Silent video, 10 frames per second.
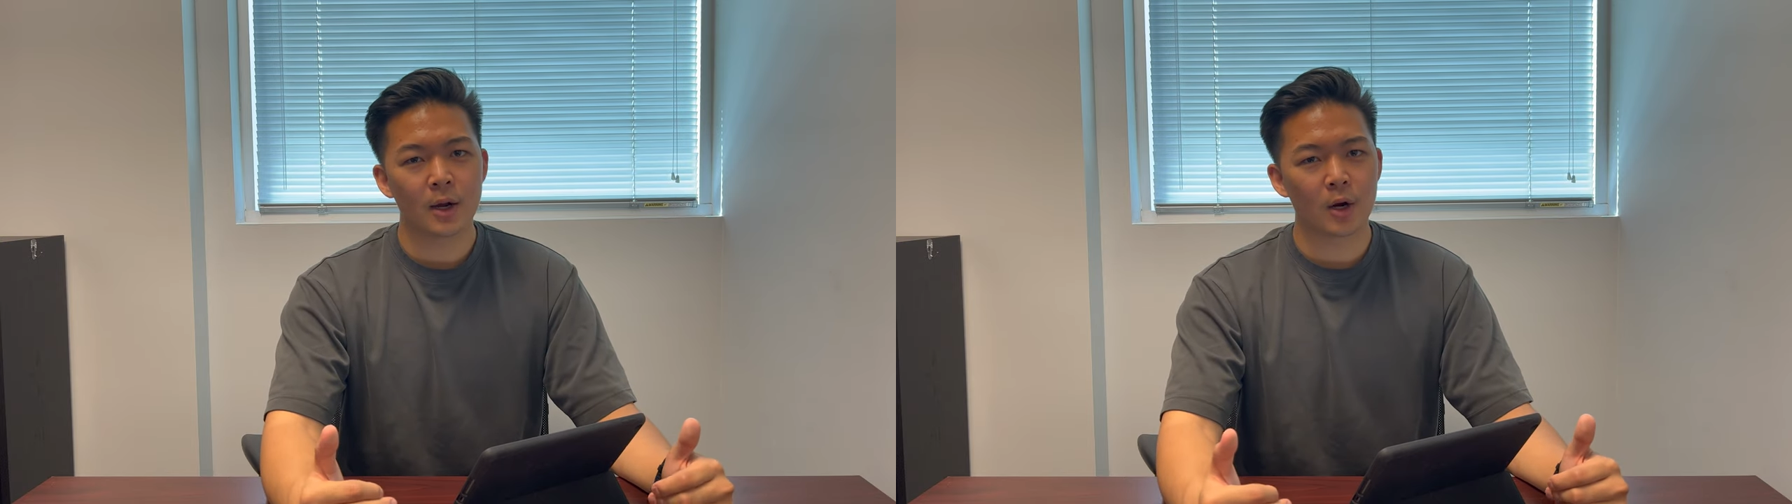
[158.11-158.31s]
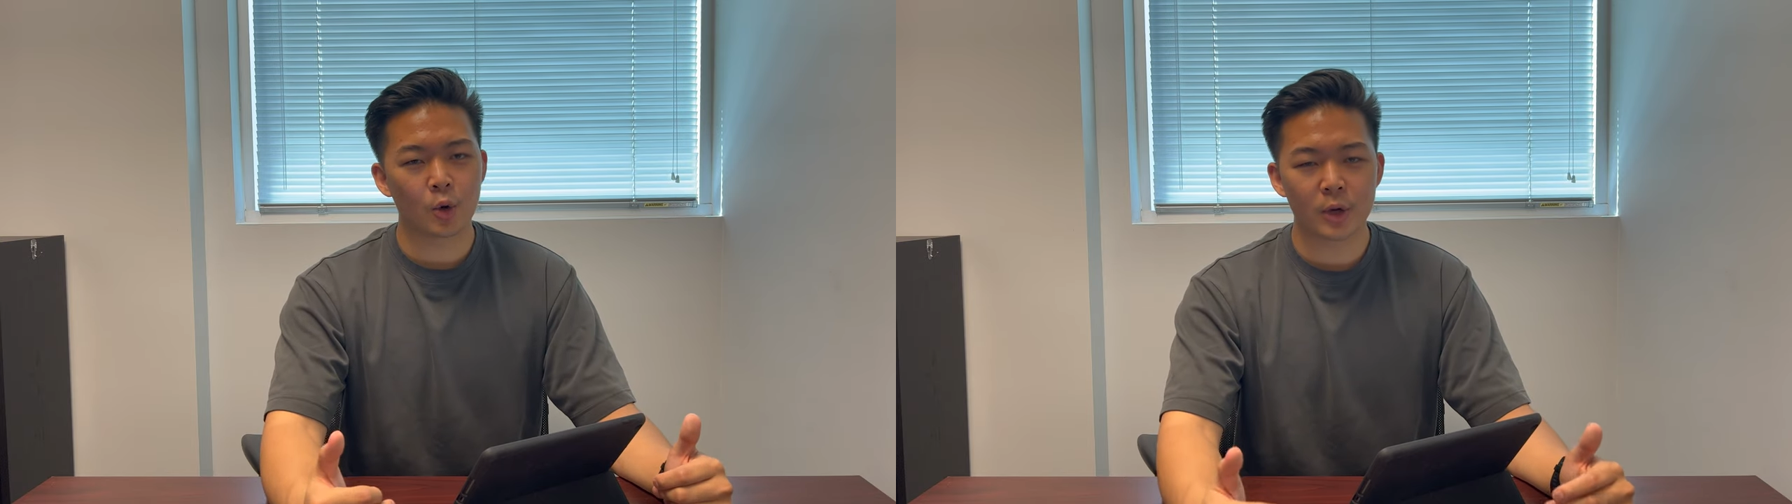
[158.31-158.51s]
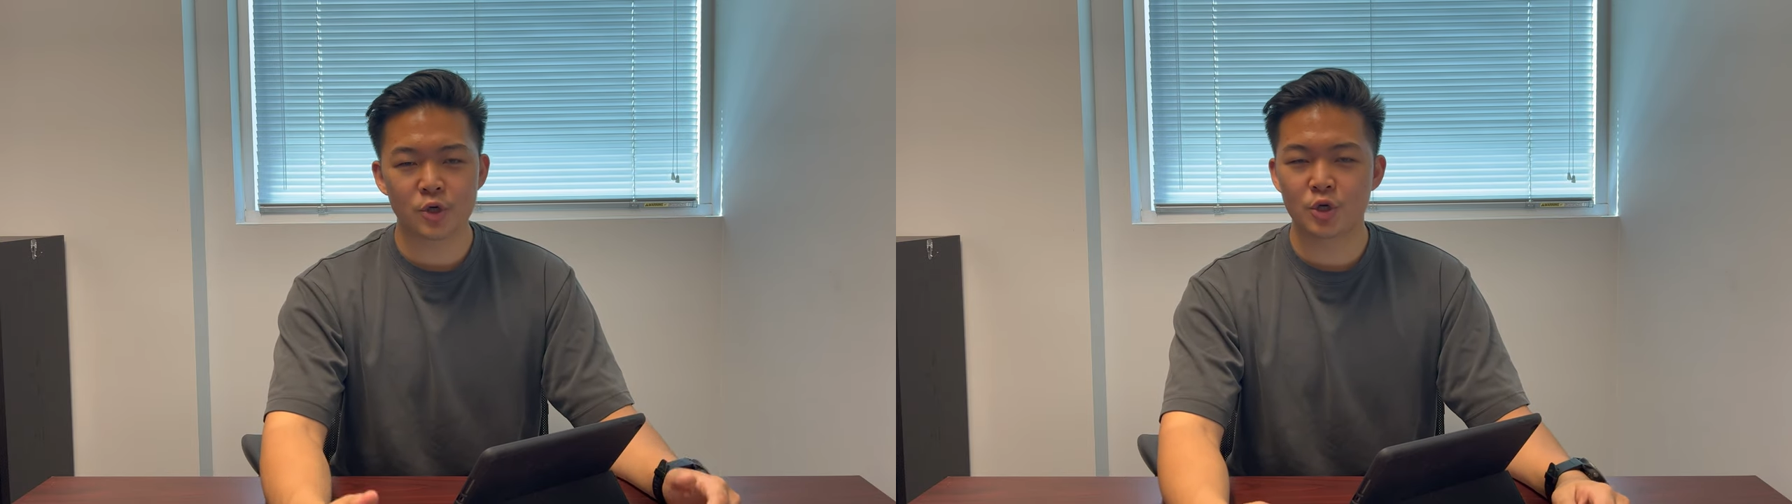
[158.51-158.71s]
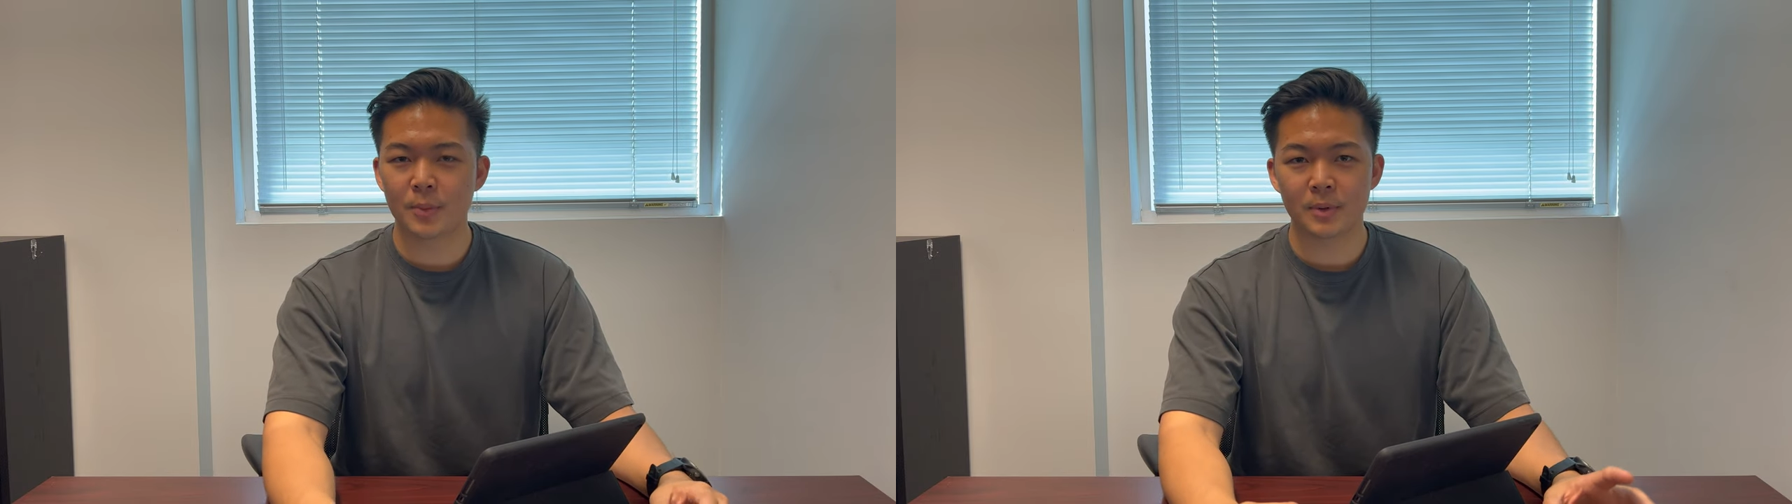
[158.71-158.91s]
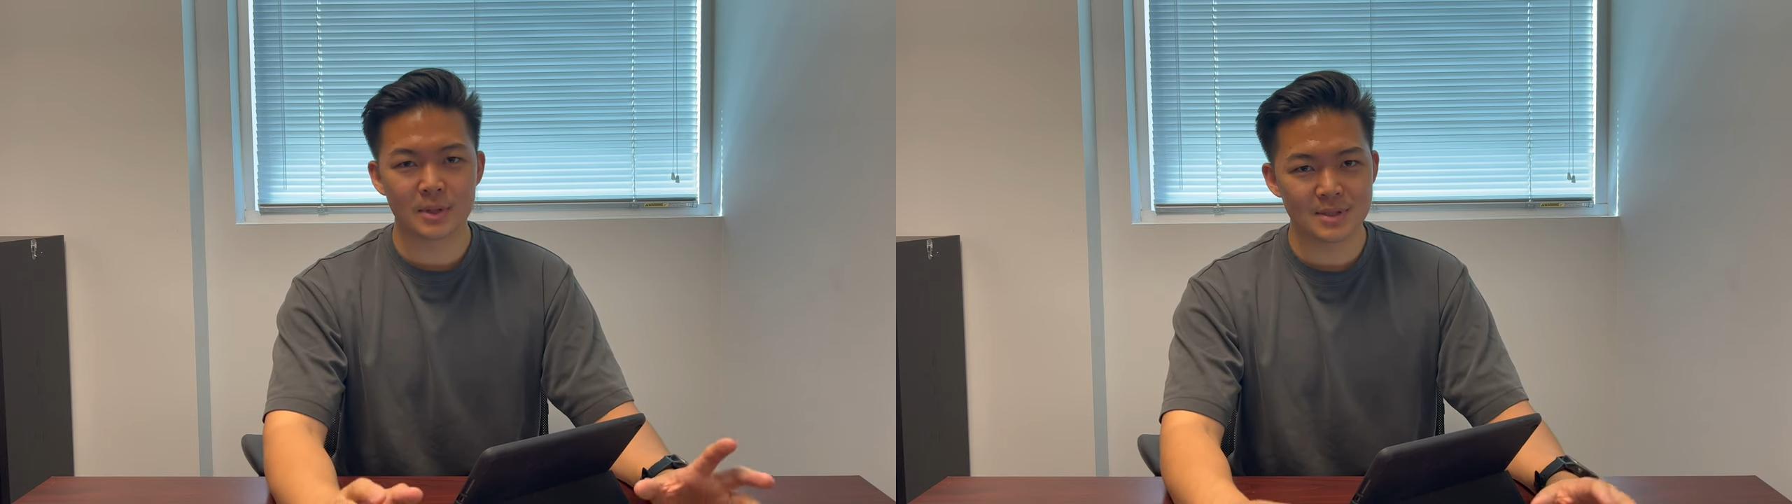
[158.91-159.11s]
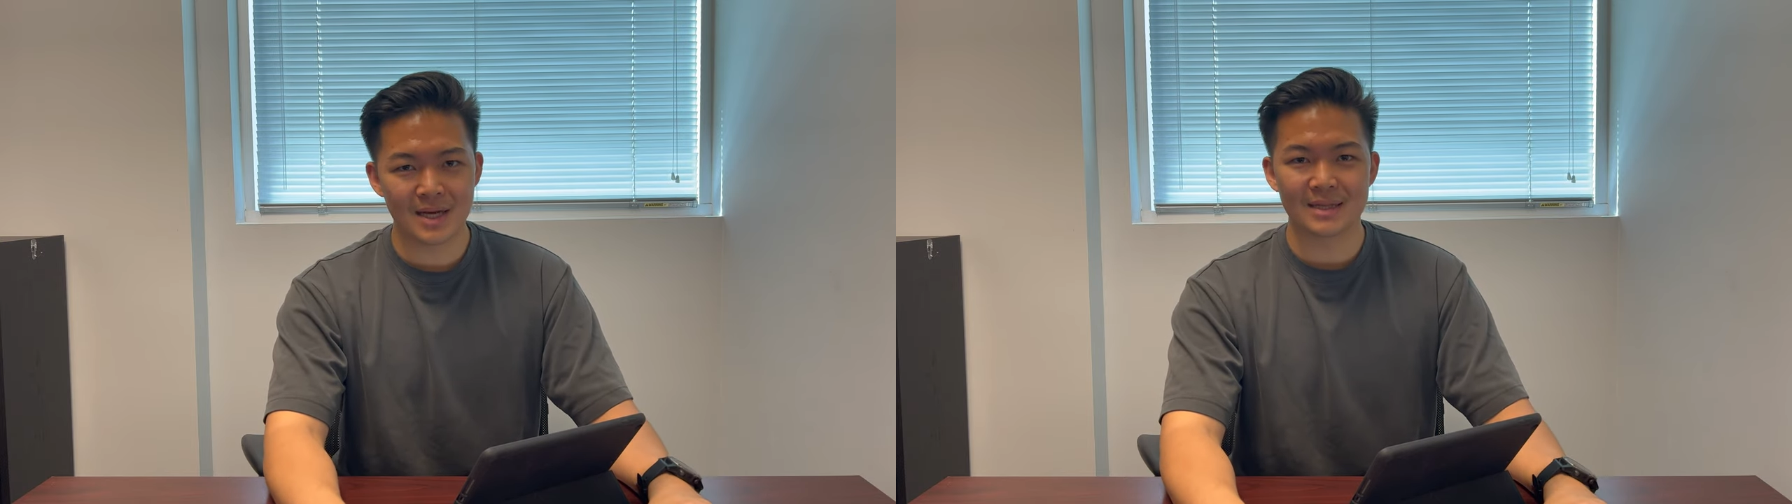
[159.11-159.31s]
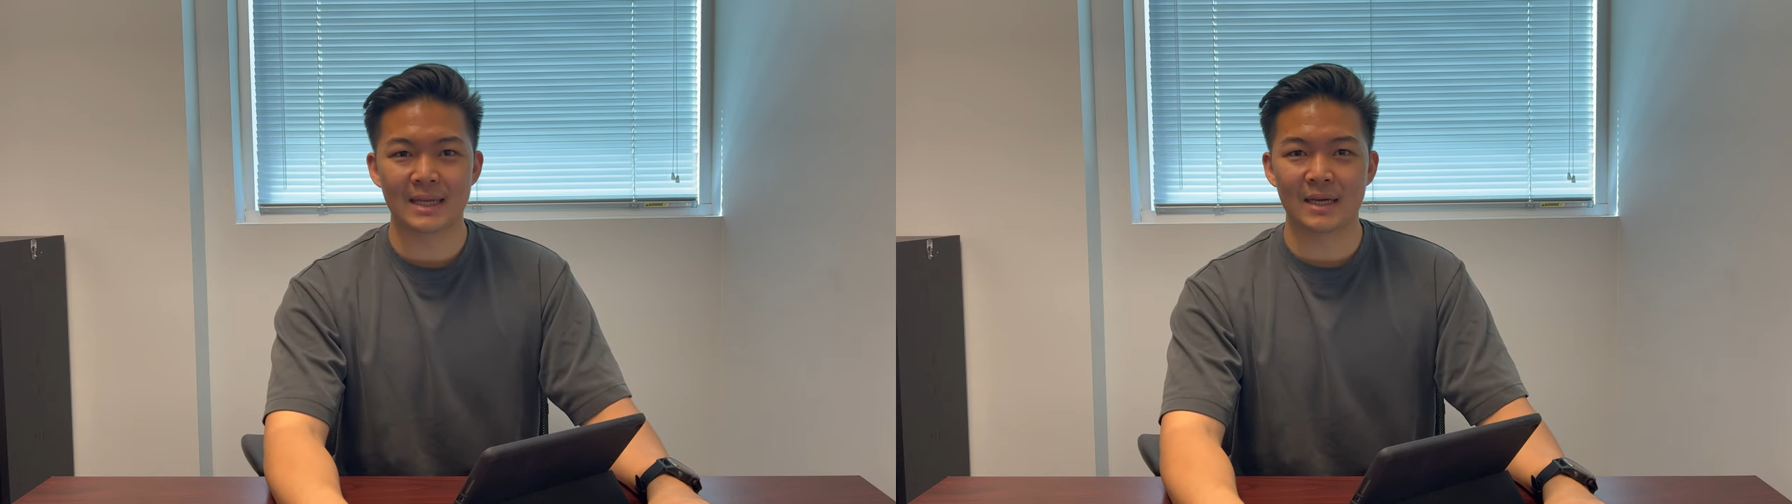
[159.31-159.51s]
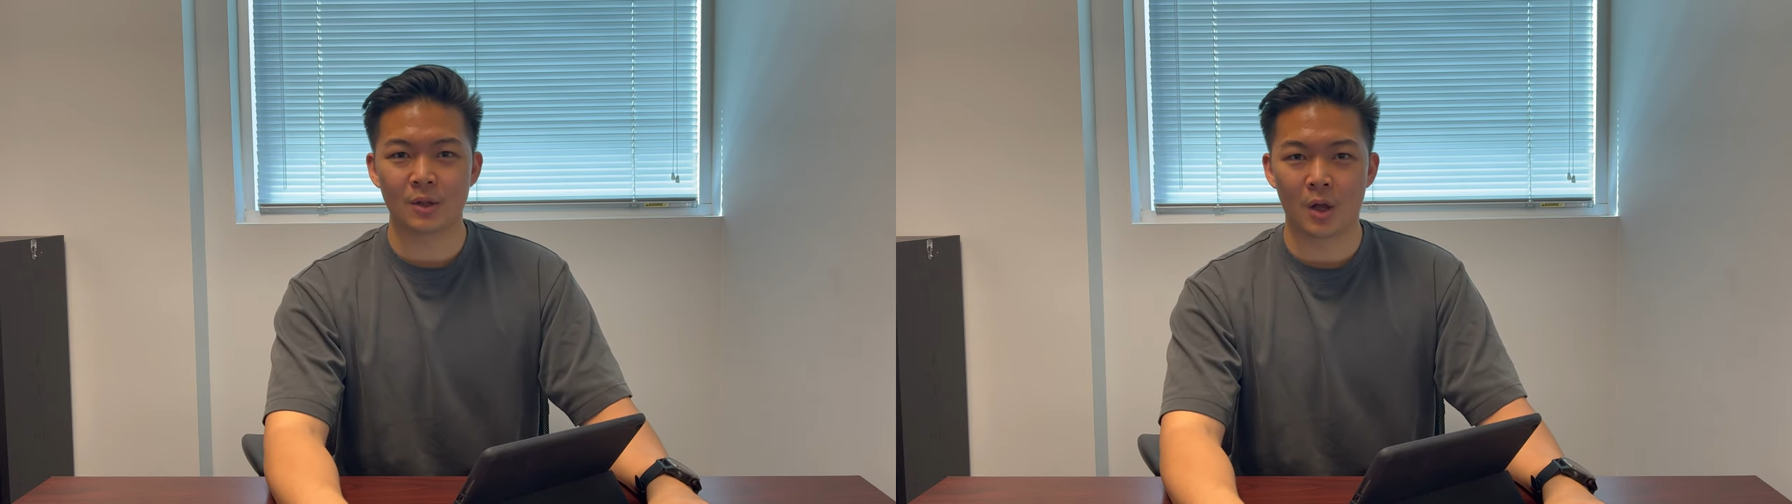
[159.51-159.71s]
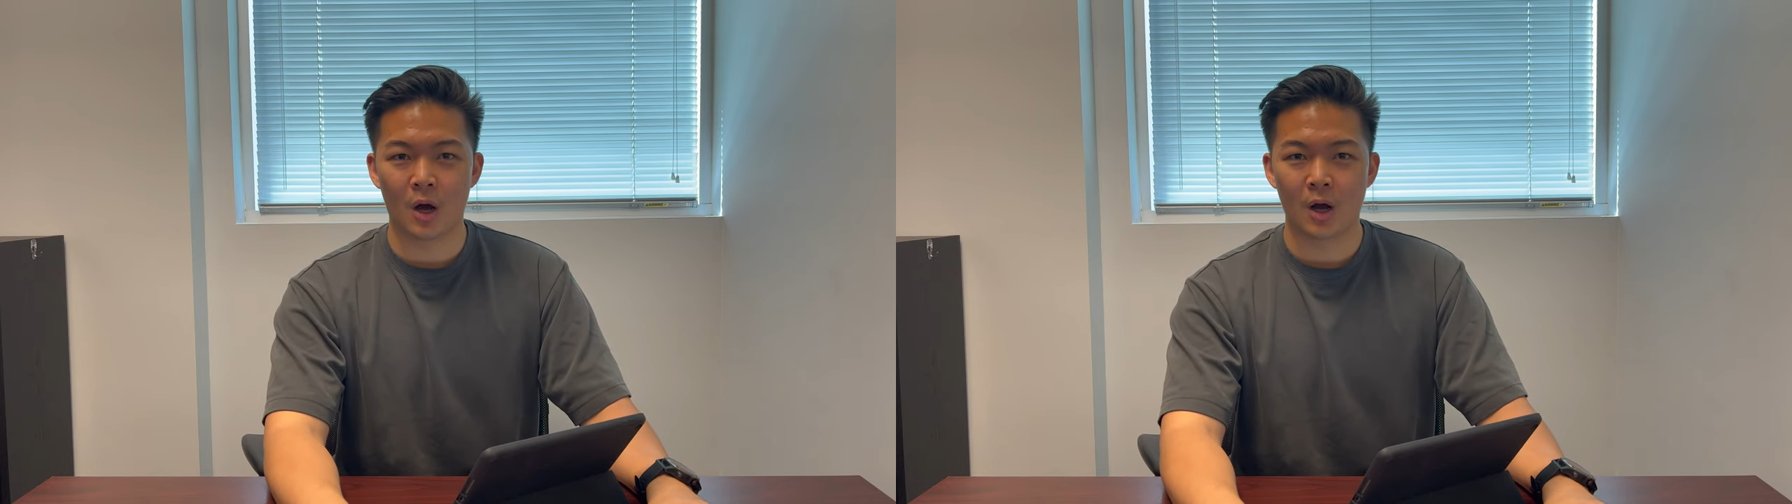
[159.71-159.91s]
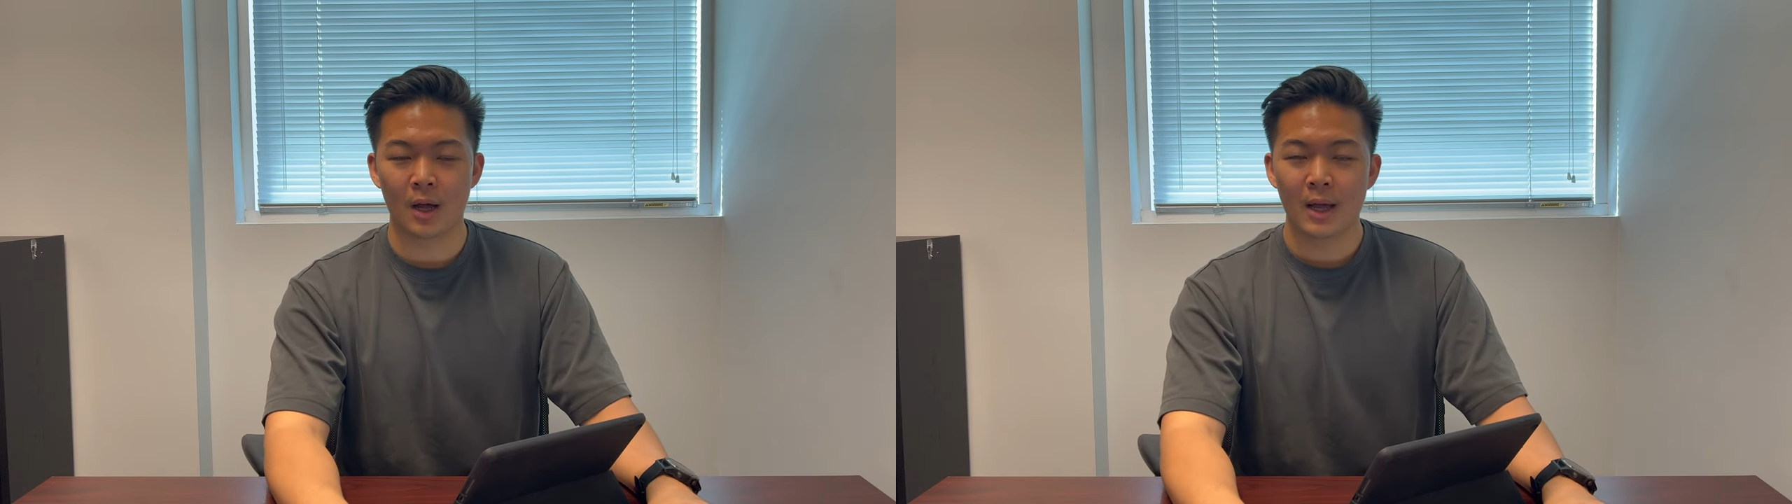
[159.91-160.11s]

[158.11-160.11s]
A quick trip does not take long.